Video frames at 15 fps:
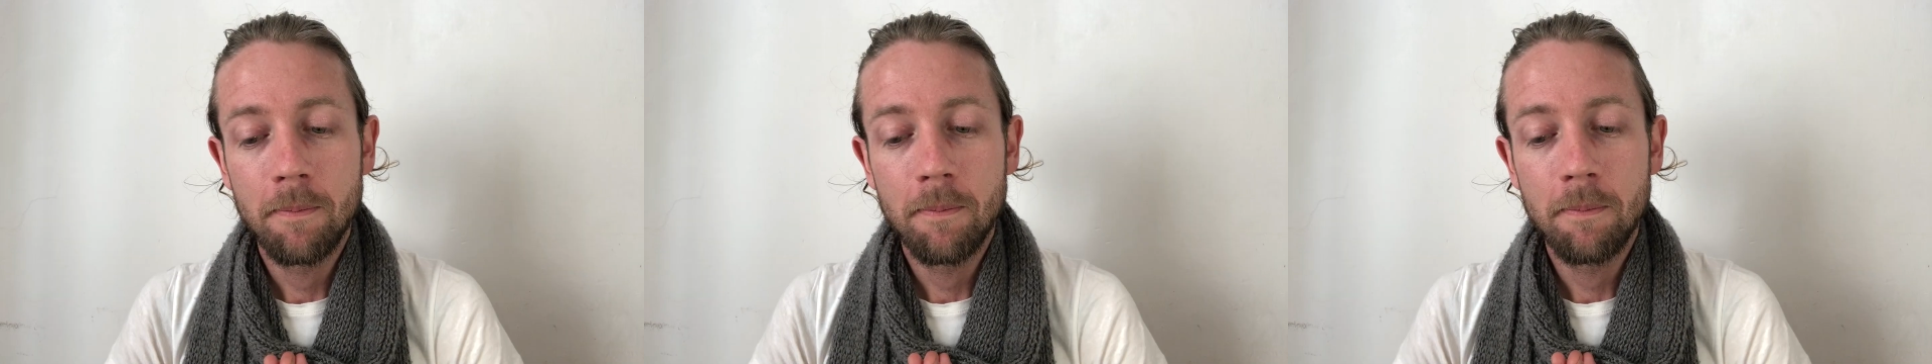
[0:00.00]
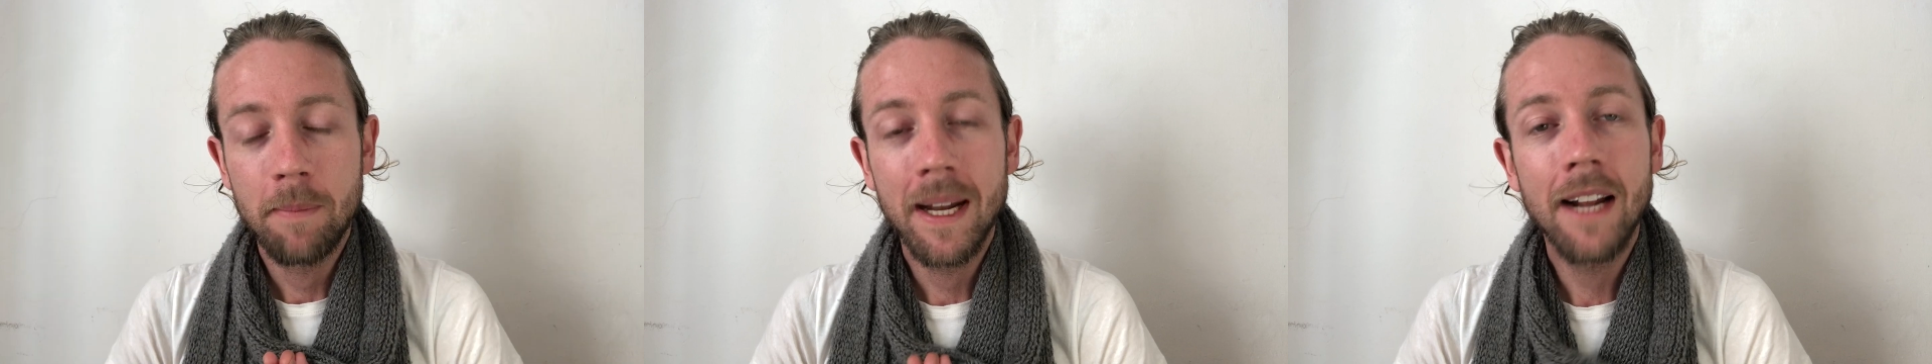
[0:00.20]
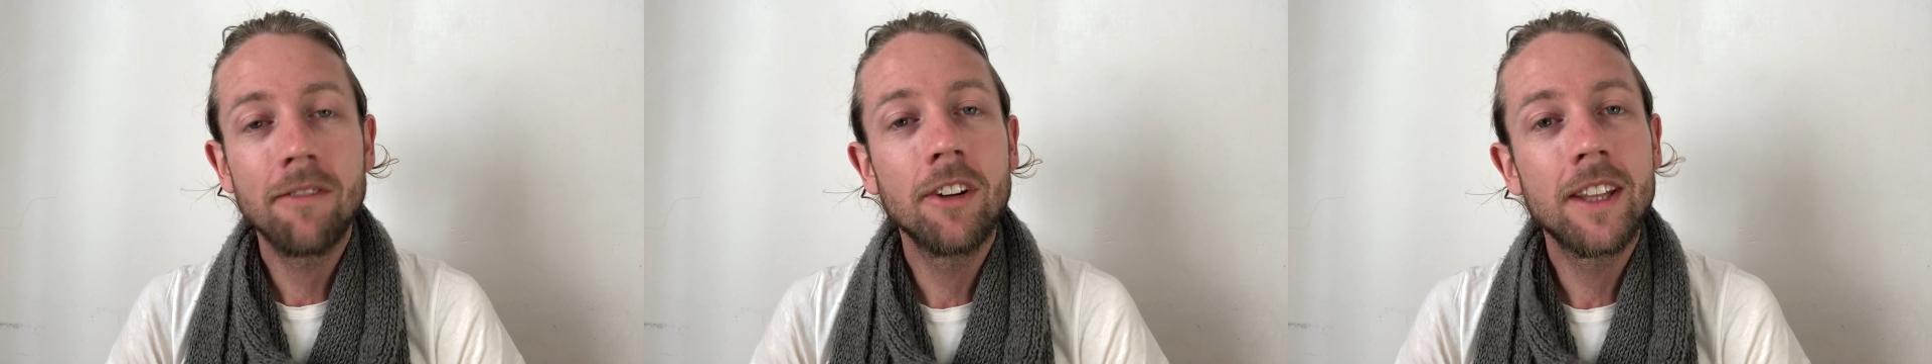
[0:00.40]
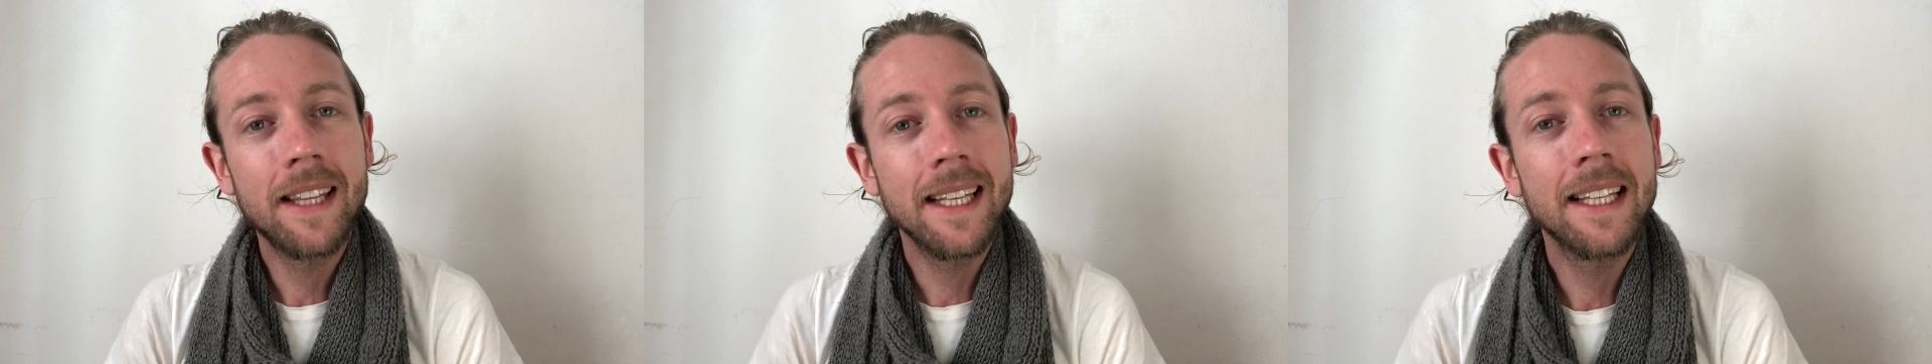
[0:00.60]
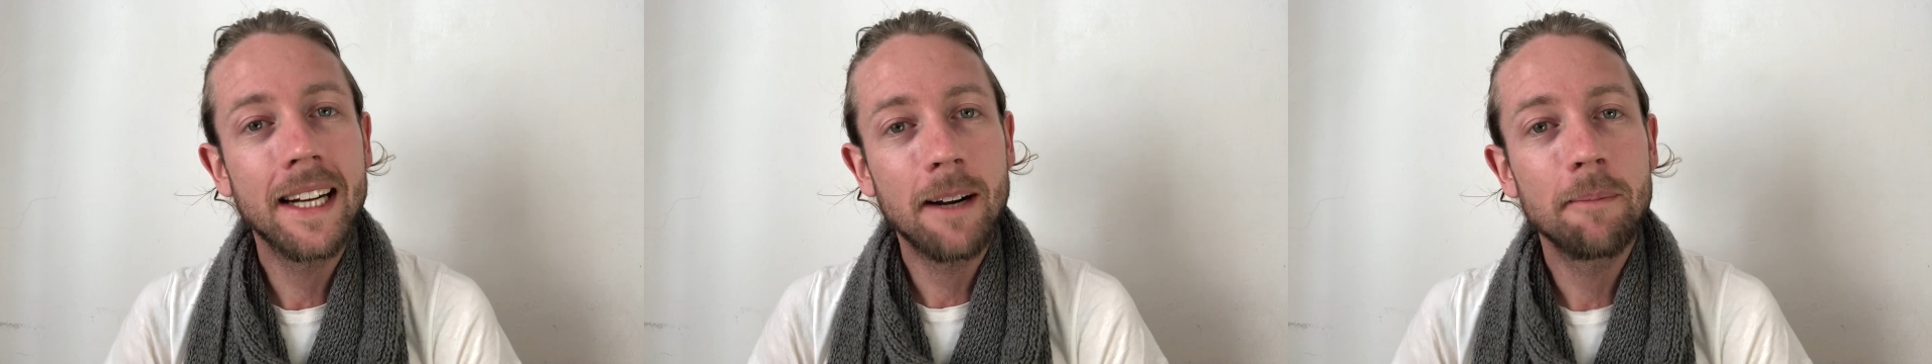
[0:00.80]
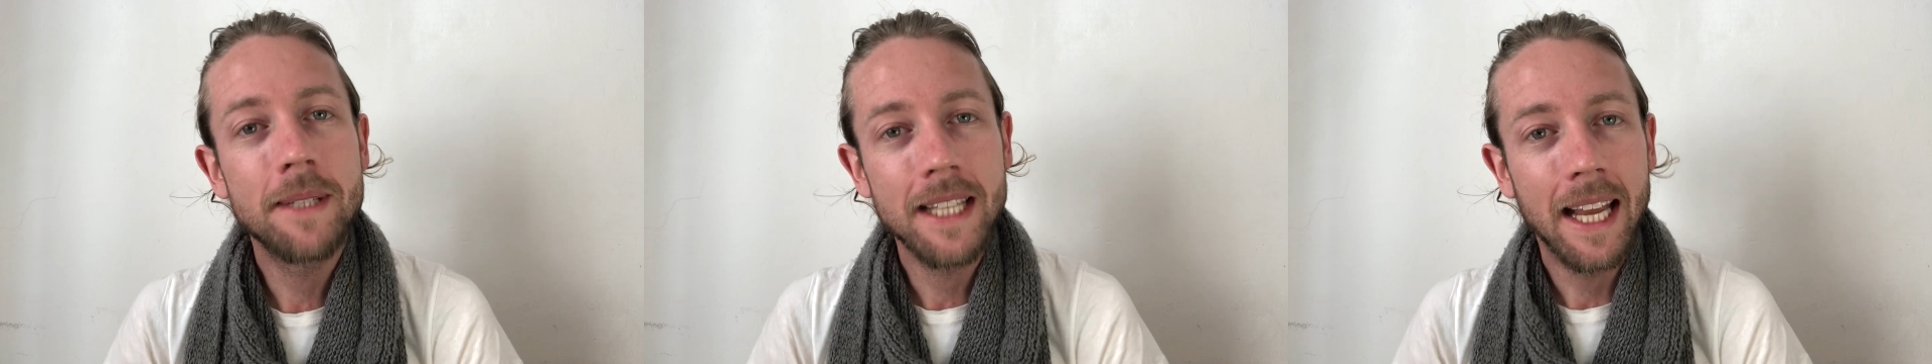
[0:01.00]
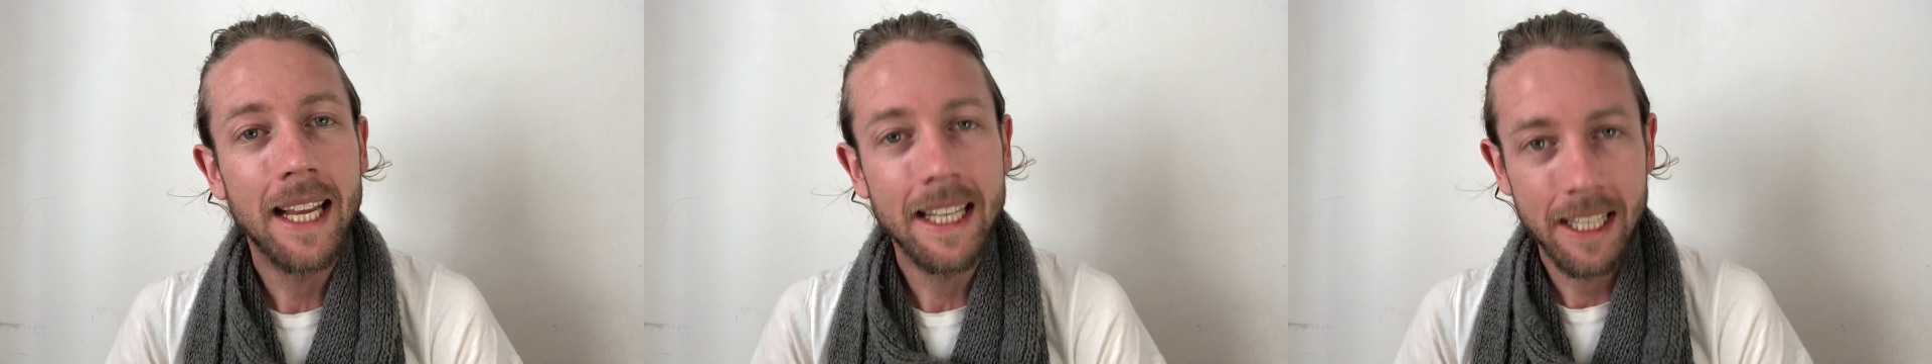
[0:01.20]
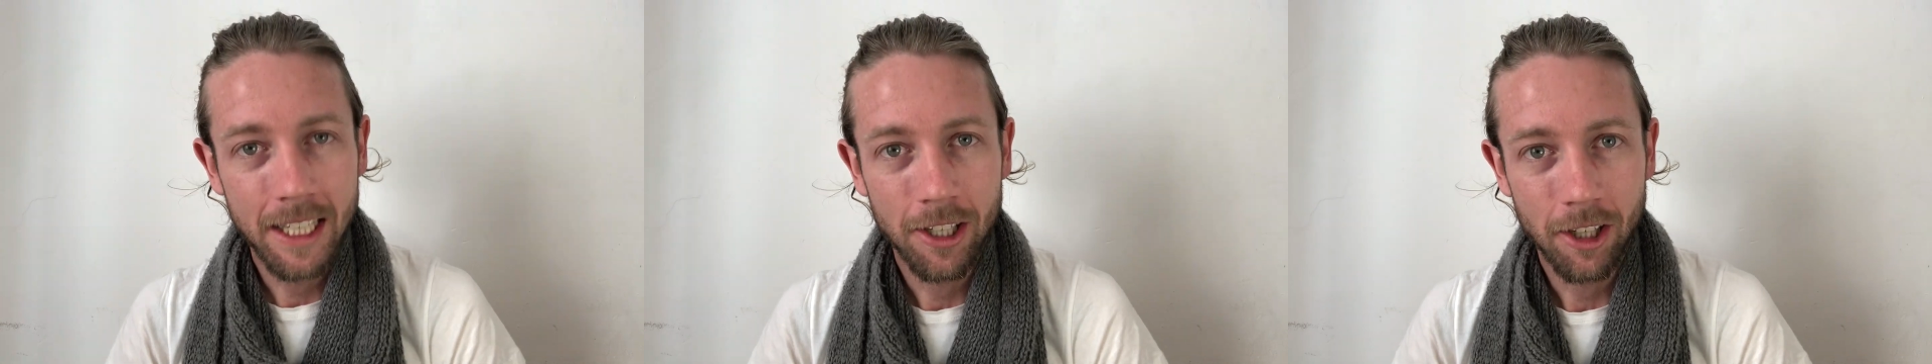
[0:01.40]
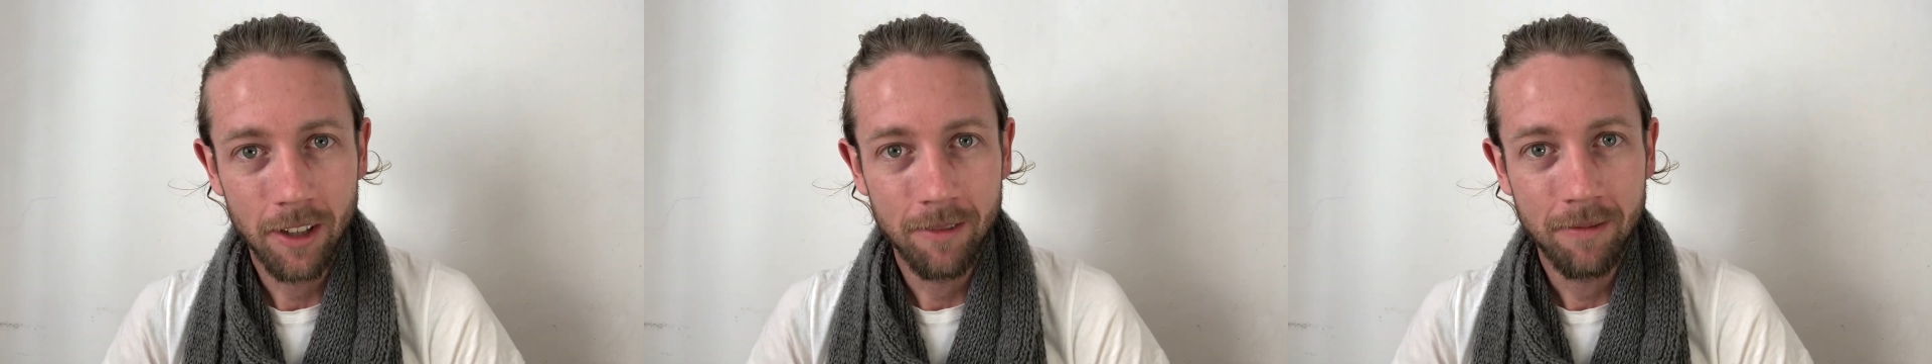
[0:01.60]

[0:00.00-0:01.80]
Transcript: But everything that I'm saying here